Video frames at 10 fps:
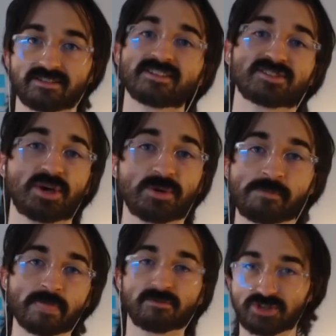So
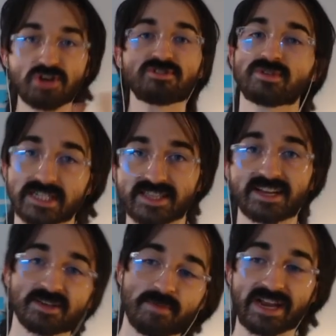don't use
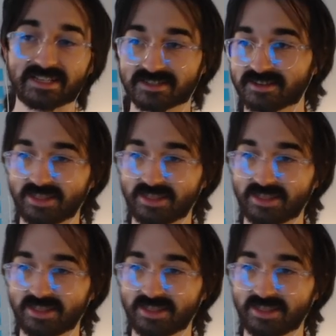Aesthetic Embeddings.